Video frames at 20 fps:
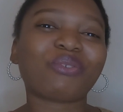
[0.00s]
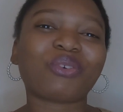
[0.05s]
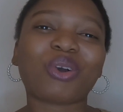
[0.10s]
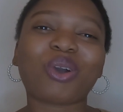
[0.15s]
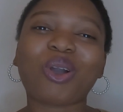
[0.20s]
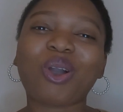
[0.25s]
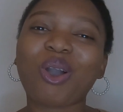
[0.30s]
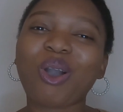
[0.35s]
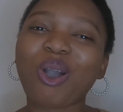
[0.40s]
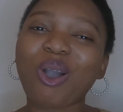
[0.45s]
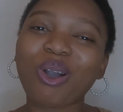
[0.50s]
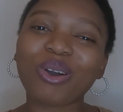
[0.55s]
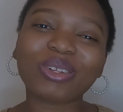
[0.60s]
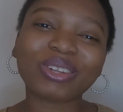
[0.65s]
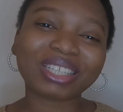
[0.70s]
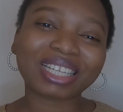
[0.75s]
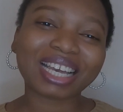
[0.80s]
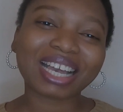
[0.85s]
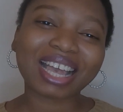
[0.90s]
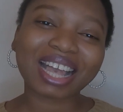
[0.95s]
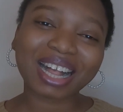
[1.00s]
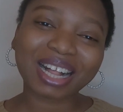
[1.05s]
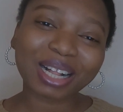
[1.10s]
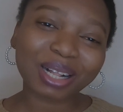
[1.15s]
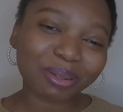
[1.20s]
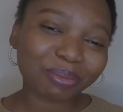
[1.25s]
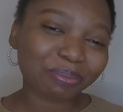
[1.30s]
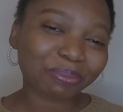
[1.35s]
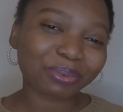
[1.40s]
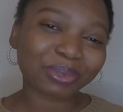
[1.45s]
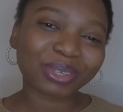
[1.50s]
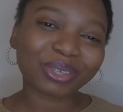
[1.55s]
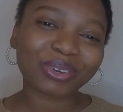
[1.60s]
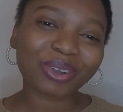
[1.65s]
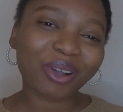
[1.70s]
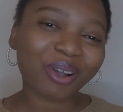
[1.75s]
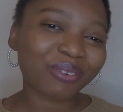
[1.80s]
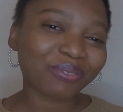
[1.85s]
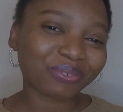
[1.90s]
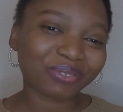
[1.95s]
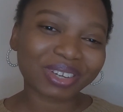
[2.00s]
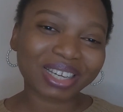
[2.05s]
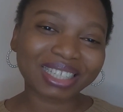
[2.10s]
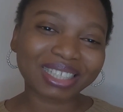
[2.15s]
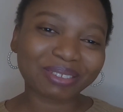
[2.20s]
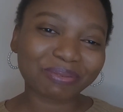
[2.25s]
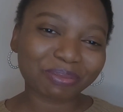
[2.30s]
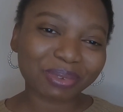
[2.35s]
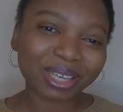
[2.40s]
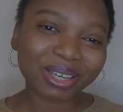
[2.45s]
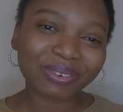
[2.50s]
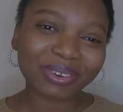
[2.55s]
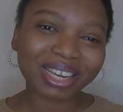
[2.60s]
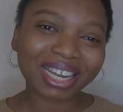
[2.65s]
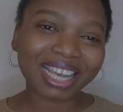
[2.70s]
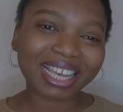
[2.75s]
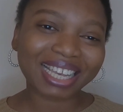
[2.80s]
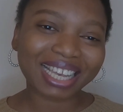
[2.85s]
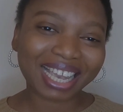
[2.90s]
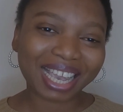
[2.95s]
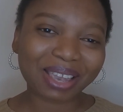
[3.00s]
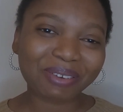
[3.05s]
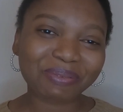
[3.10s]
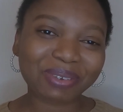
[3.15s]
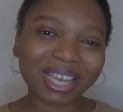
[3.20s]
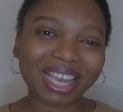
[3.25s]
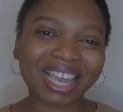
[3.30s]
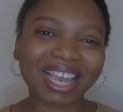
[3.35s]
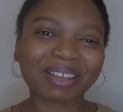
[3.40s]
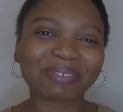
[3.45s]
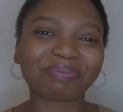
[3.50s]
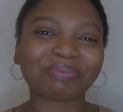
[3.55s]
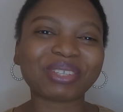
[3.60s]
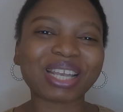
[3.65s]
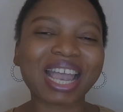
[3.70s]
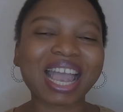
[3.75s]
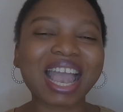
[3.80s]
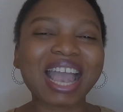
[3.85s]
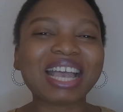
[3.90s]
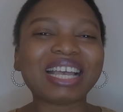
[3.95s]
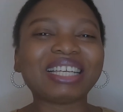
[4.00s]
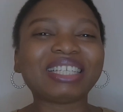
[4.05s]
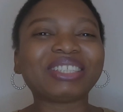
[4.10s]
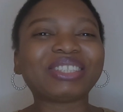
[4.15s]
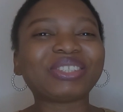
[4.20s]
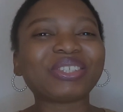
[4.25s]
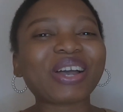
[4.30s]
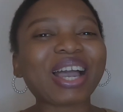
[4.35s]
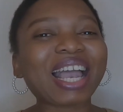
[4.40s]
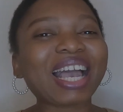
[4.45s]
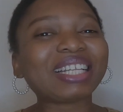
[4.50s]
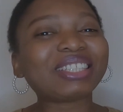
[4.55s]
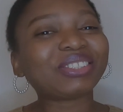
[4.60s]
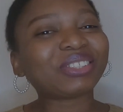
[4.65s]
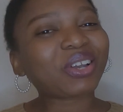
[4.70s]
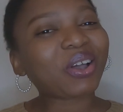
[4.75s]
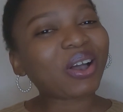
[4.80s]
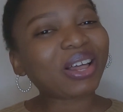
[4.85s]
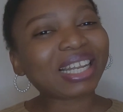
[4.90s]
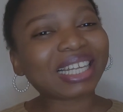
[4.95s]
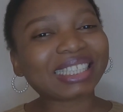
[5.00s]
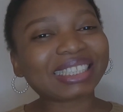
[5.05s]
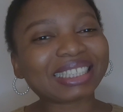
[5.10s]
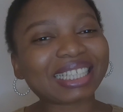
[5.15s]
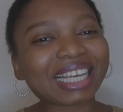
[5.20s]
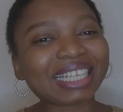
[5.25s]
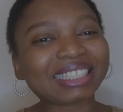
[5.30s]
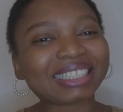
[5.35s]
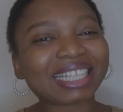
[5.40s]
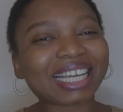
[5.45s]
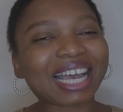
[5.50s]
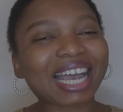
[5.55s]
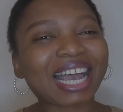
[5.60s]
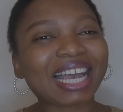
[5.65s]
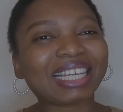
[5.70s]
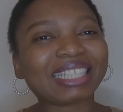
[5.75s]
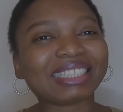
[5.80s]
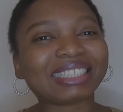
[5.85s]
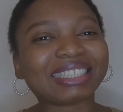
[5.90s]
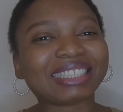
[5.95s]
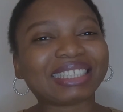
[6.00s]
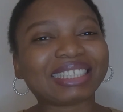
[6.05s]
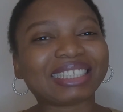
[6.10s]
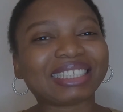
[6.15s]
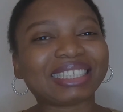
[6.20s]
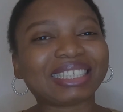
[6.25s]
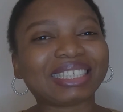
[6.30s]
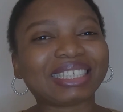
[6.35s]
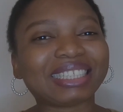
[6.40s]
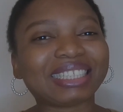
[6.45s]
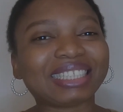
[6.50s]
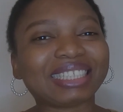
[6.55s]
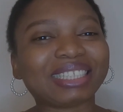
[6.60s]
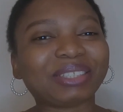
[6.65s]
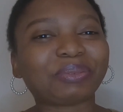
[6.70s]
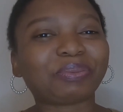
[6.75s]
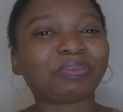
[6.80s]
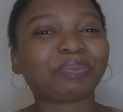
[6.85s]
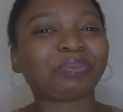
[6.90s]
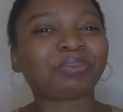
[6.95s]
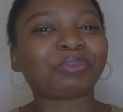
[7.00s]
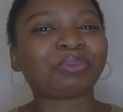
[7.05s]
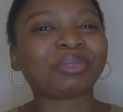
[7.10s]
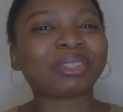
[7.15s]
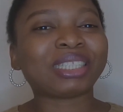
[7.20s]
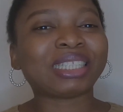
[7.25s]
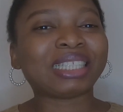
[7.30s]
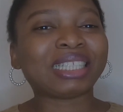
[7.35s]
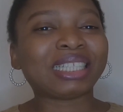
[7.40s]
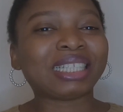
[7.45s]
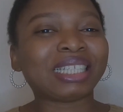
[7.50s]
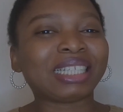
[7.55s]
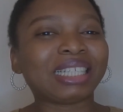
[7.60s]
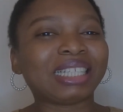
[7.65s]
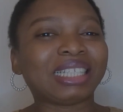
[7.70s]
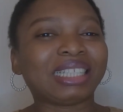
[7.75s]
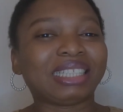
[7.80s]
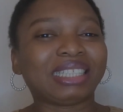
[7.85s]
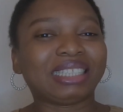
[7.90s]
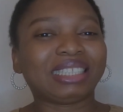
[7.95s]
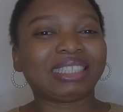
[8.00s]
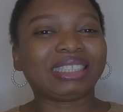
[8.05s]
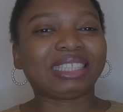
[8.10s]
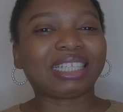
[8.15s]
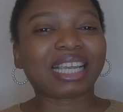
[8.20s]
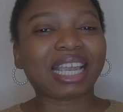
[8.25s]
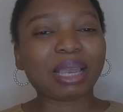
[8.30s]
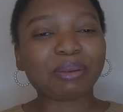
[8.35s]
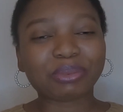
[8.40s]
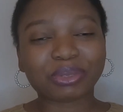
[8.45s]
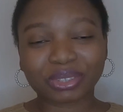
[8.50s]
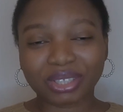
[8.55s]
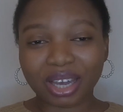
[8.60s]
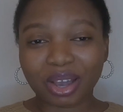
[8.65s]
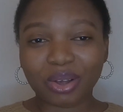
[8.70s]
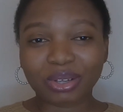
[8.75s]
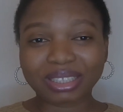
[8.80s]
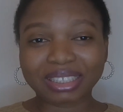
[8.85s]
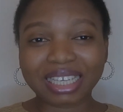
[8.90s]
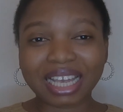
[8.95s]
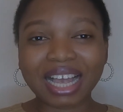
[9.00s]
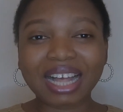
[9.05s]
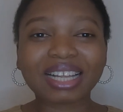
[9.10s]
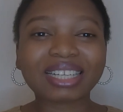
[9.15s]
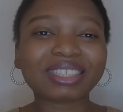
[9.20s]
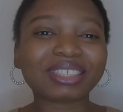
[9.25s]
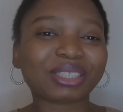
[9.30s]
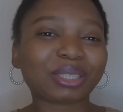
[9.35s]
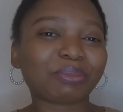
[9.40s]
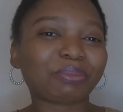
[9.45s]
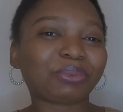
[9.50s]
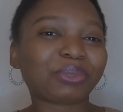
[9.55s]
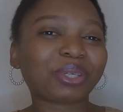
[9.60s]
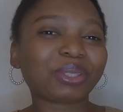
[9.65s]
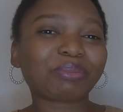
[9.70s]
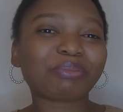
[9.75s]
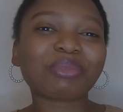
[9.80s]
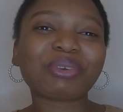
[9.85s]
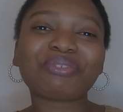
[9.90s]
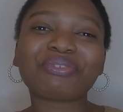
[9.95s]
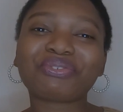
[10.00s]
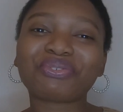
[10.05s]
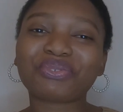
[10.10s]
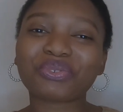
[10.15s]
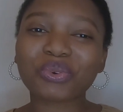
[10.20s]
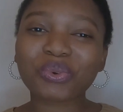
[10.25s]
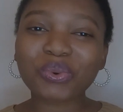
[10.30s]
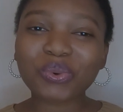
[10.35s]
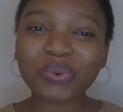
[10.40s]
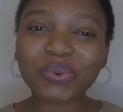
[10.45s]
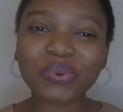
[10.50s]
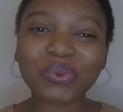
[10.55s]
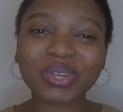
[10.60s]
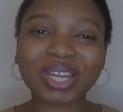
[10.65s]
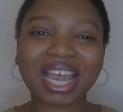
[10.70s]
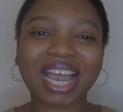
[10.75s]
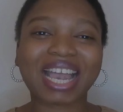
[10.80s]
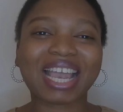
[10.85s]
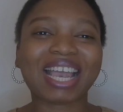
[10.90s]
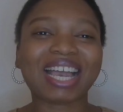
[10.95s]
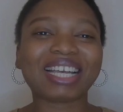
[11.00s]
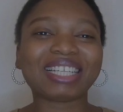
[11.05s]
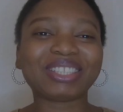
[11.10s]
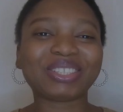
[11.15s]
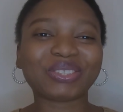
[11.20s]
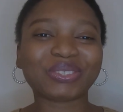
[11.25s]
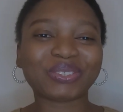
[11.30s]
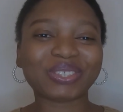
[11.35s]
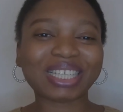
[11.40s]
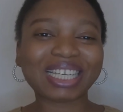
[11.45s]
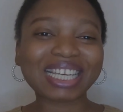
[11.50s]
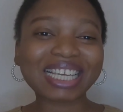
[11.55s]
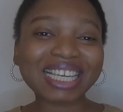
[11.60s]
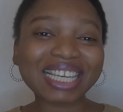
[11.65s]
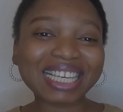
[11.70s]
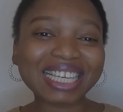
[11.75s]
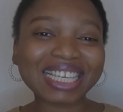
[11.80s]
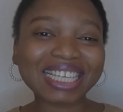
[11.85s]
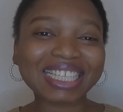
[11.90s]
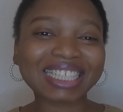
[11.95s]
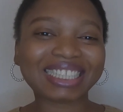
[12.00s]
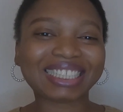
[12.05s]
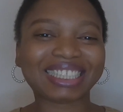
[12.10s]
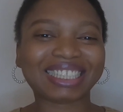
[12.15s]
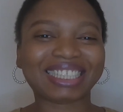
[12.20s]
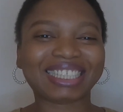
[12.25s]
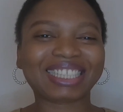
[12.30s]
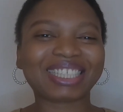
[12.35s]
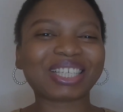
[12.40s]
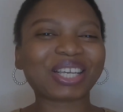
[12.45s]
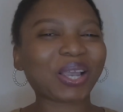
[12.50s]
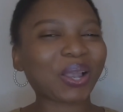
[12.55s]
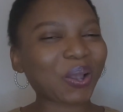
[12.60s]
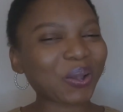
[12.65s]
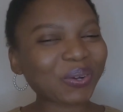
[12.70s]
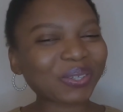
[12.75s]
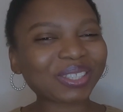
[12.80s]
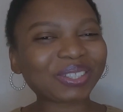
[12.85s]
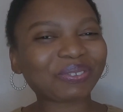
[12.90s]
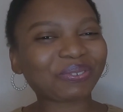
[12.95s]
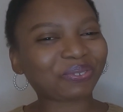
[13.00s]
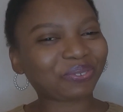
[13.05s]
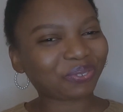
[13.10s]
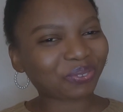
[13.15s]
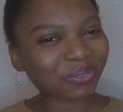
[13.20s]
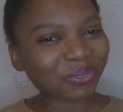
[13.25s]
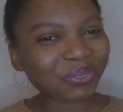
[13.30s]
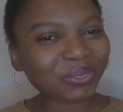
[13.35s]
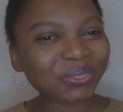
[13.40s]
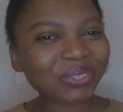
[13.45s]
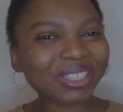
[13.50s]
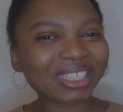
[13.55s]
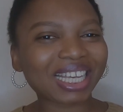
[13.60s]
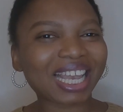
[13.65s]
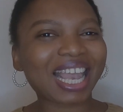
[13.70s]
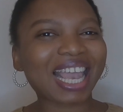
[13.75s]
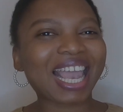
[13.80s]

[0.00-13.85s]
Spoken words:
for all the help you offered me when I came here. So I had to call Auntie Esther, and she came to the hotel. She brought me food. I had to eat cooked food.